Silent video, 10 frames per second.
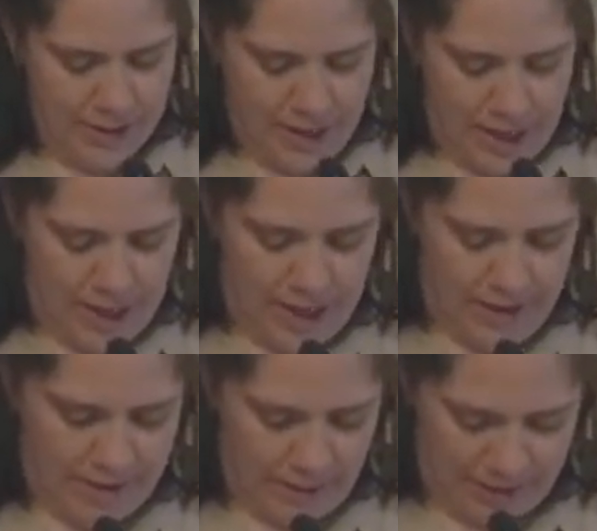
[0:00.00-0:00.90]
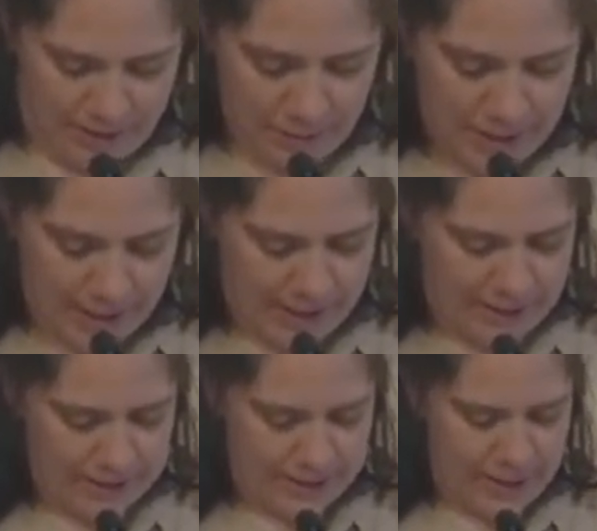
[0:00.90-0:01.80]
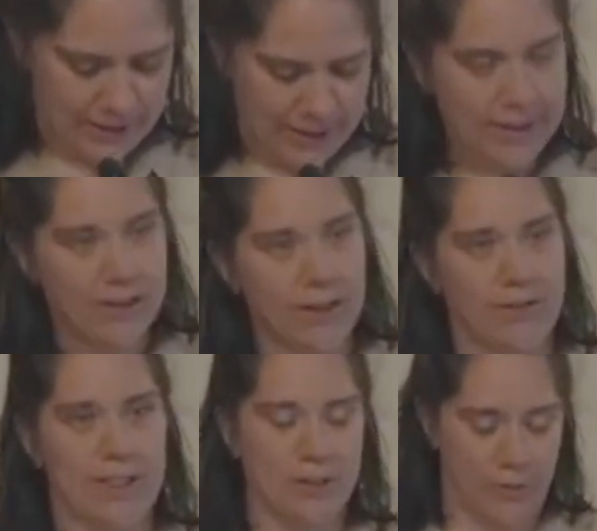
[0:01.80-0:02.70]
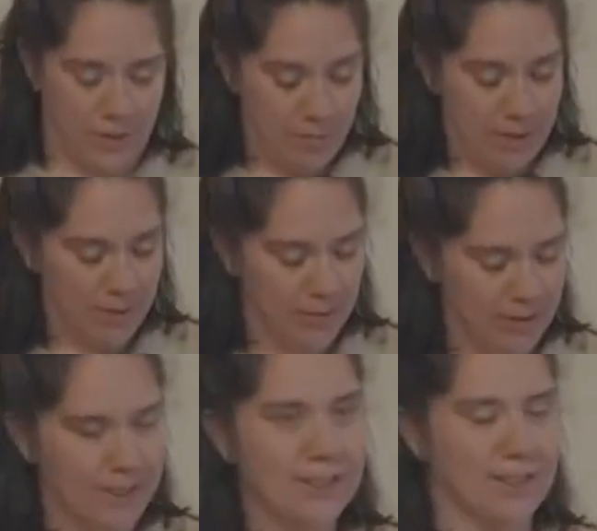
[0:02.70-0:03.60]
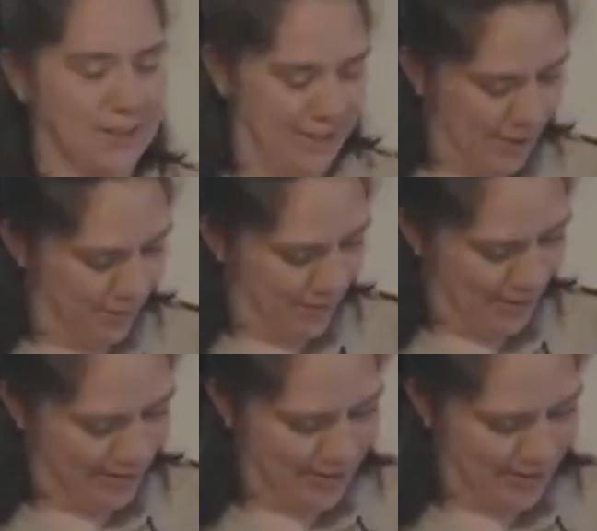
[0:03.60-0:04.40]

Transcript: They plan the meetings and lead their events with minimal adult input.